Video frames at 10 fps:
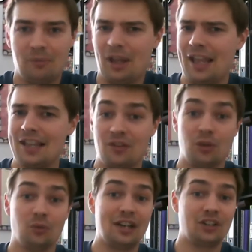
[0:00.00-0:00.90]
But hey,
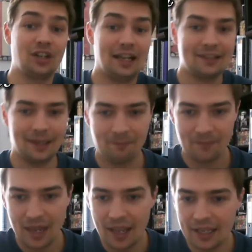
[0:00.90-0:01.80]
the Ranger has it.
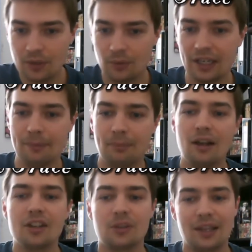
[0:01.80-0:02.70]
Equally,
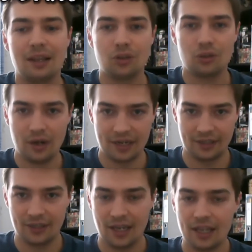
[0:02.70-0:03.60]
Pass Without
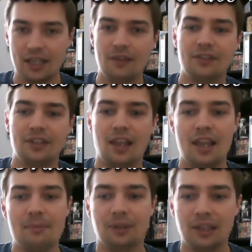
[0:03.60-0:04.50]
Trace gives
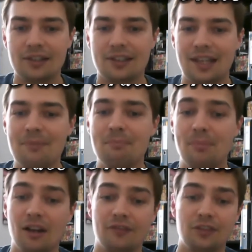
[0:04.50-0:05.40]
a +10
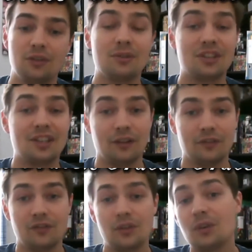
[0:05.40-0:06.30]
buff to stealth
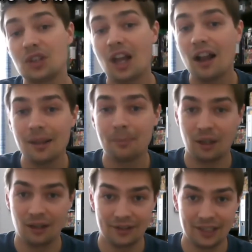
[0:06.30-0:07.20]
for your entire
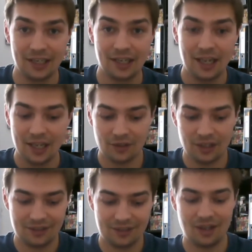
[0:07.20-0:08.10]
party. So
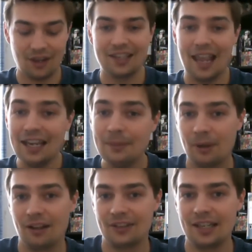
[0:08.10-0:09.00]
this turns any
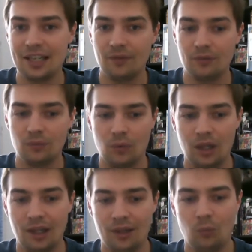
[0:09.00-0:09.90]
party, even
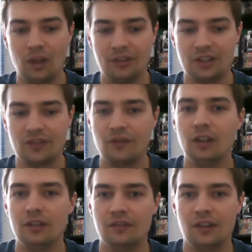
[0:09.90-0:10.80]
one that's full
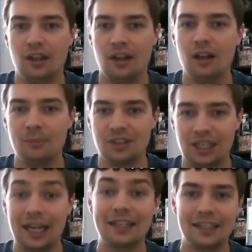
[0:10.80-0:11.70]
of armoured,
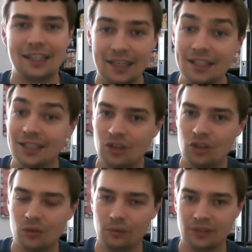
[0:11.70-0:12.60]
clanking
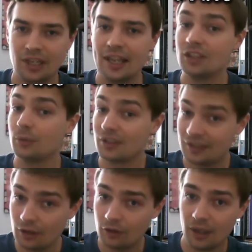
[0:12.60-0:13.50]
individuals, into a
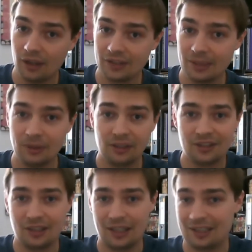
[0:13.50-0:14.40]
stealth party,
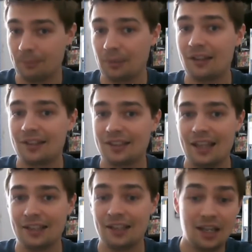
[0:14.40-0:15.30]
because that's a
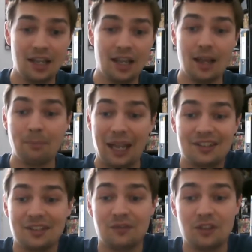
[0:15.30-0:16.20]
+10
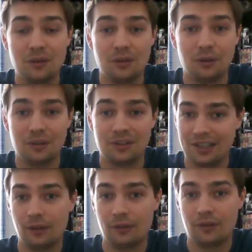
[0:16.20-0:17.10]
passive to your
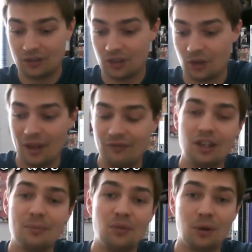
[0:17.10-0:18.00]
stealth. So every
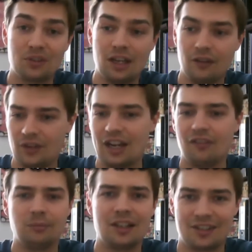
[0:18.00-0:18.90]
time you roll stealth, you can
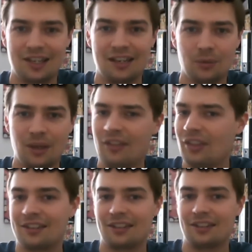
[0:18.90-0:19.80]
have +10 to it, and
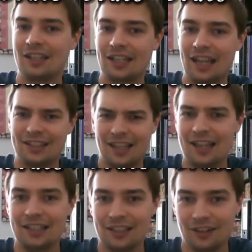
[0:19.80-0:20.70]
that's going to negate
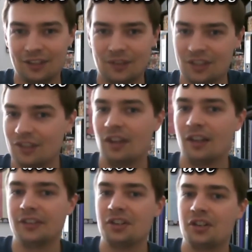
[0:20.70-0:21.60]
any kind of
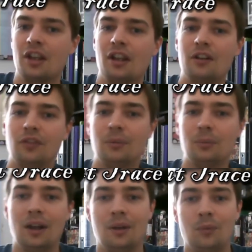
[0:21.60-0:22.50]
disadvantage from
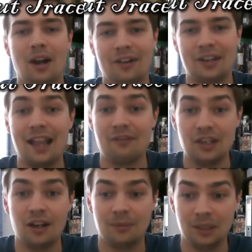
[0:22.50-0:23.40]
wearing heavy
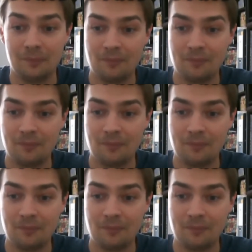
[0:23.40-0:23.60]
armour.